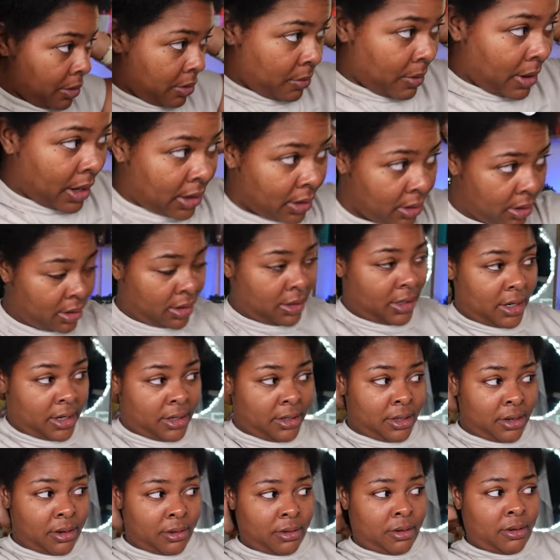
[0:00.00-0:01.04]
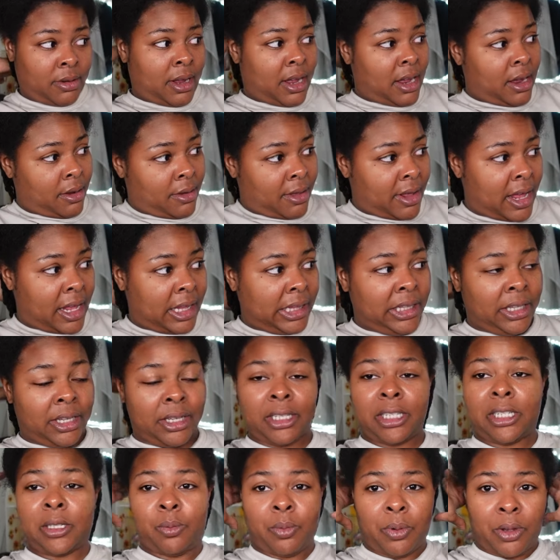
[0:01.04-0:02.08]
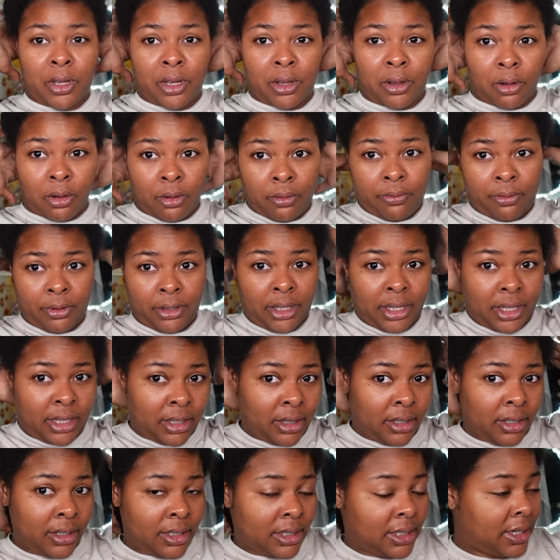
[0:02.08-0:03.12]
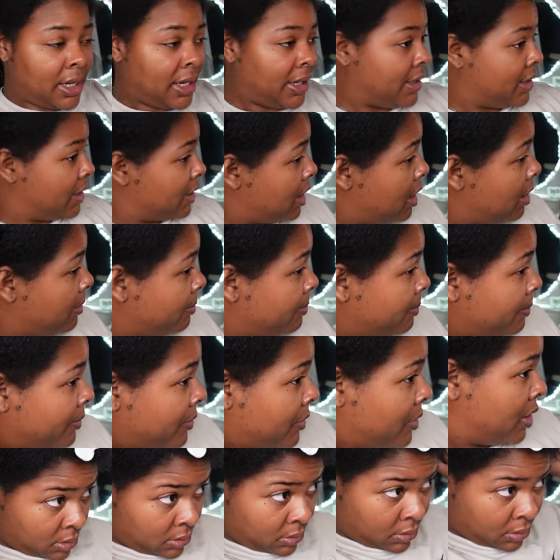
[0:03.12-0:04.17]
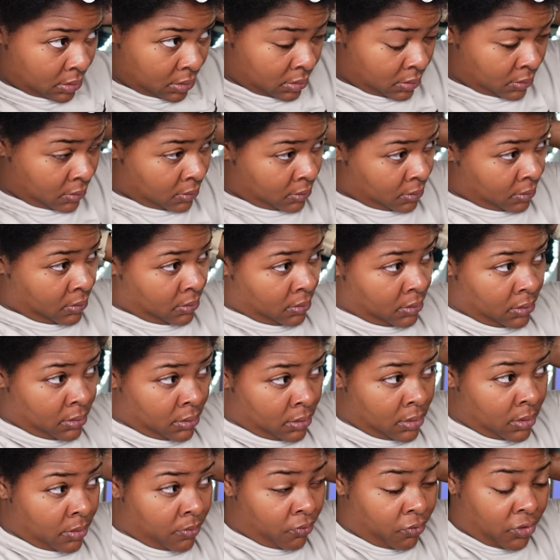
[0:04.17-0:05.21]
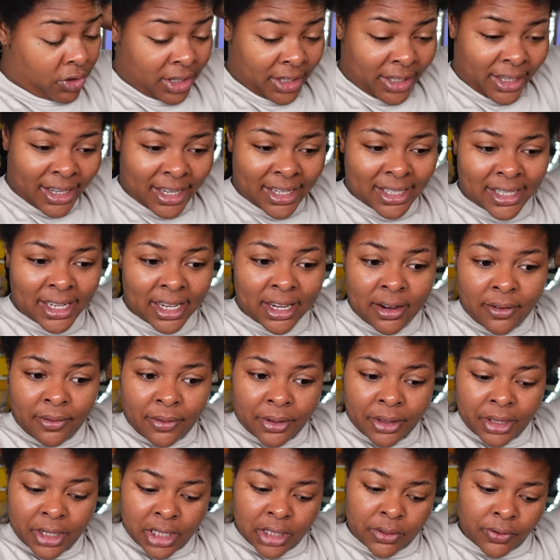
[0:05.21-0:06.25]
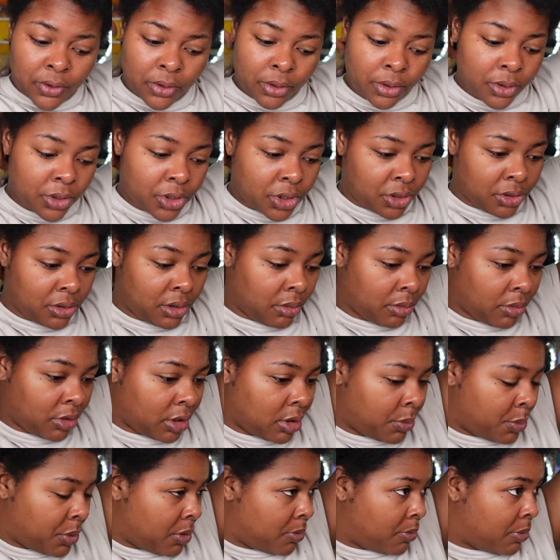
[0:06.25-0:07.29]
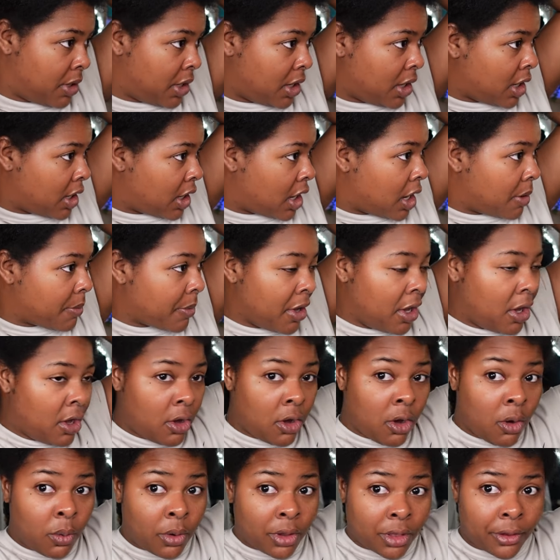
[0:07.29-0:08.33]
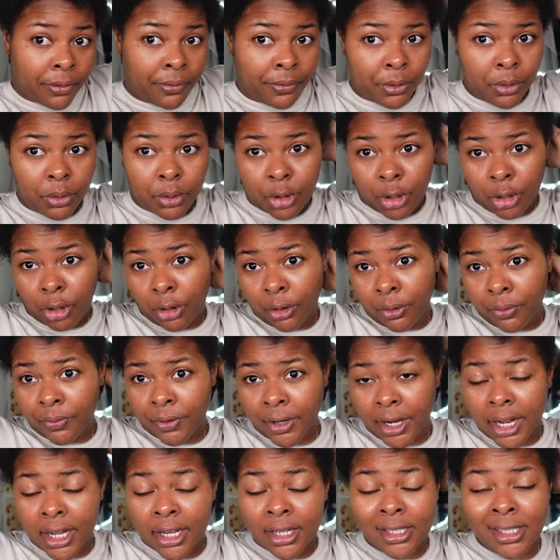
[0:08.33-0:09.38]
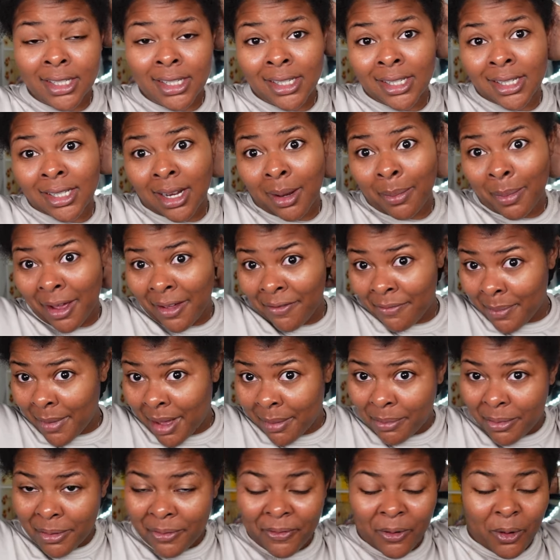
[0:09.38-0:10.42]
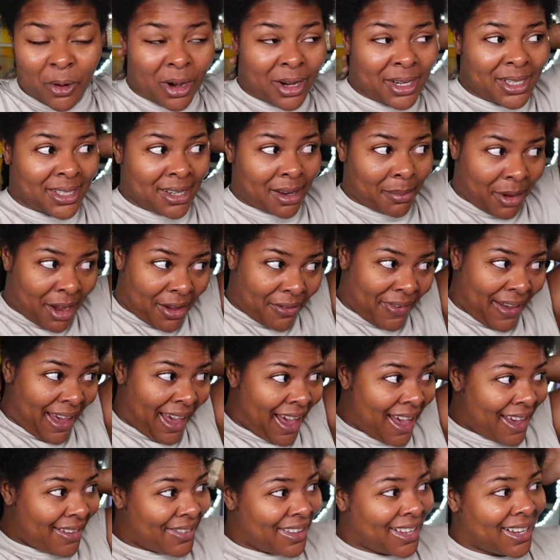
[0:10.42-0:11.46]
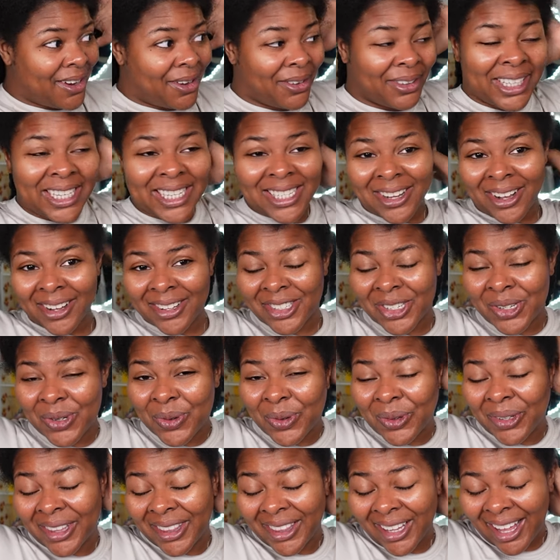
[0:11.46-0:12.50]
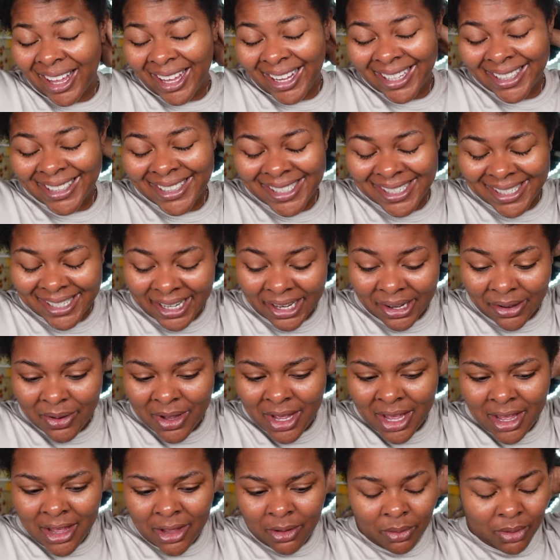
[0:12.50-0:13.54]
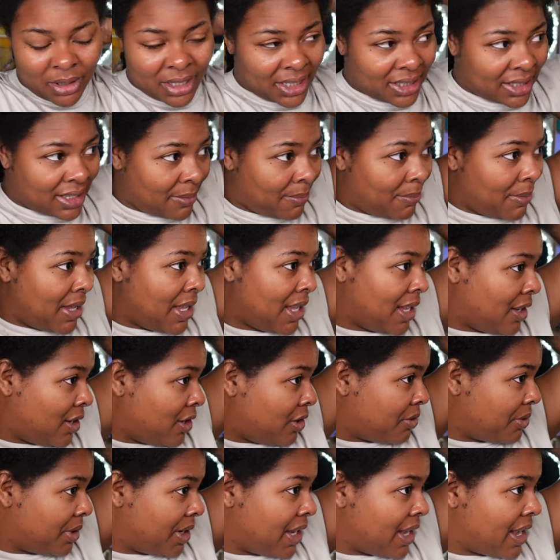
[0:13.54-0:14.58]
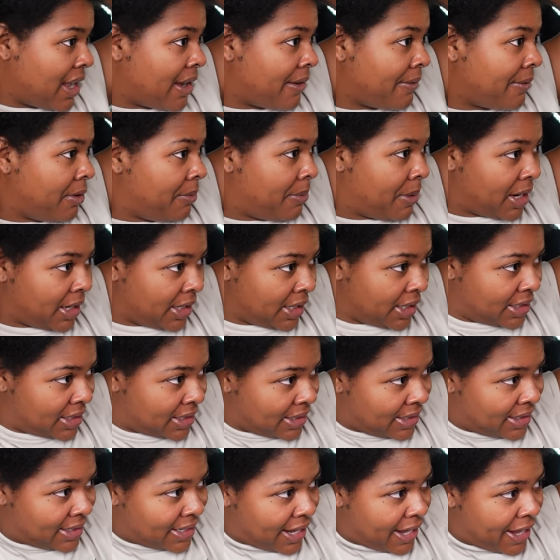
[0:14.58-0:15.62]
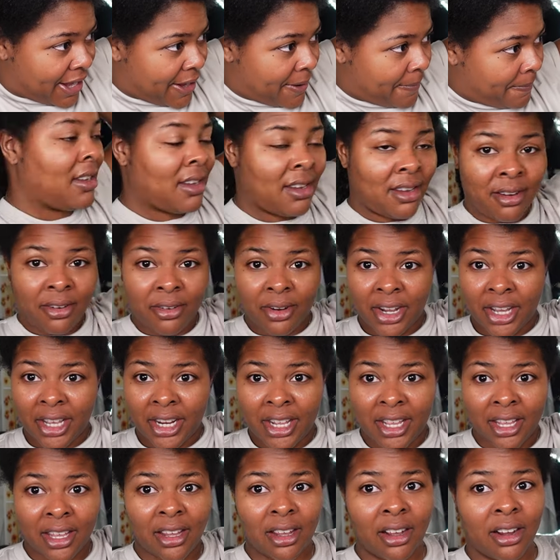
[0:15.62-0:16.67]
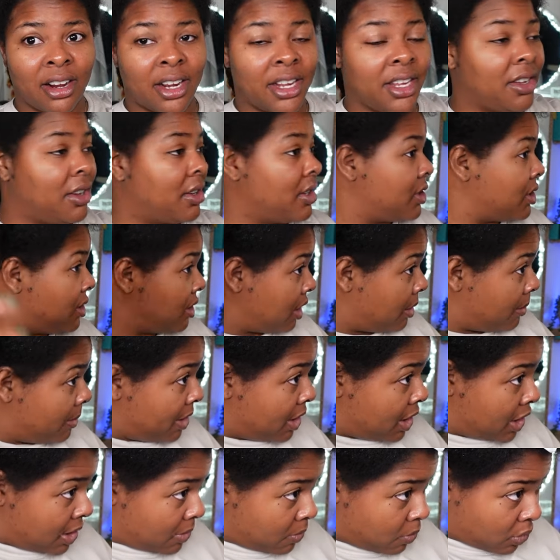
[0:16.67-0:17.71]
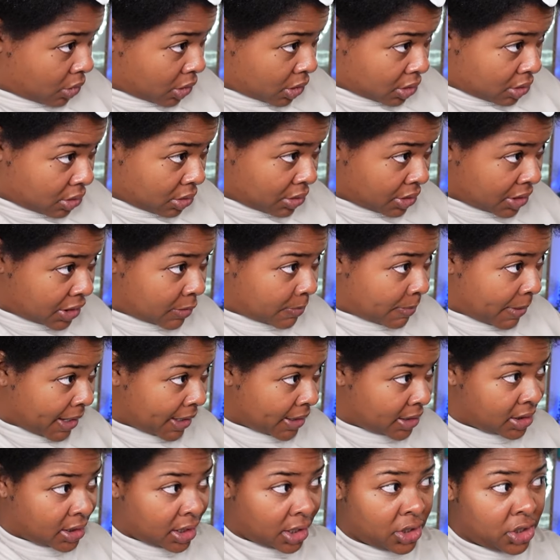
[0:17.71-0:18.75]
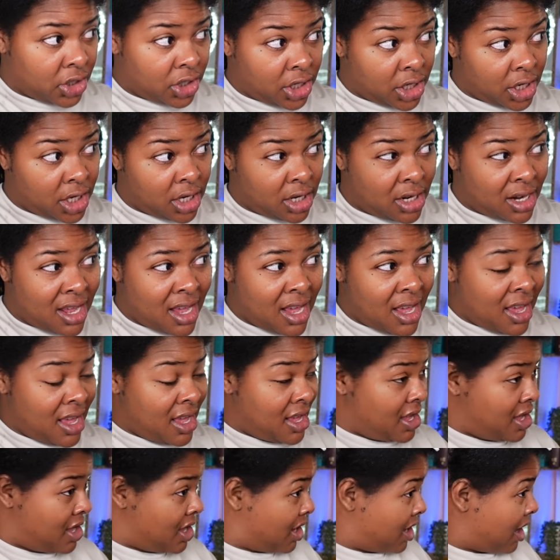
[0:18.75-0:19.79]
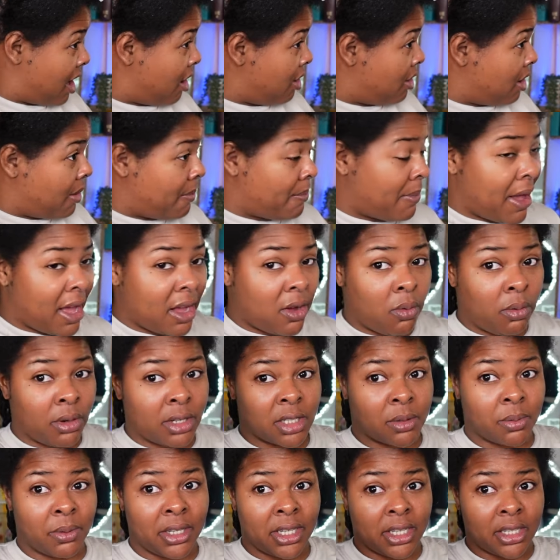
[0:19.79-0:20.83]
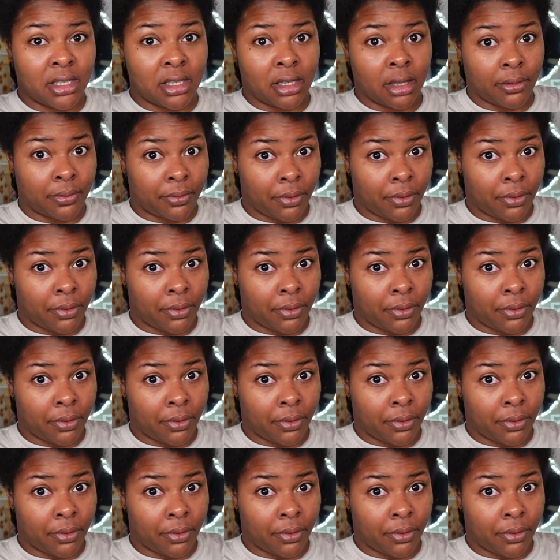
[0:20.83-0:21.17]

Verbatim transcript: the wet look, and I don't know how that looks, but hopefully it looks like something. Mm-mm-mm. I'm really excited for this photo shoot. I'm going to be meeting up with a few curl friends, some I've met before, some I haven't, only talked to online, so we'll get to meet and greet everybody today. Alrighty, alright y'all, so let me keep working on this back section, and I'll come back once we get to the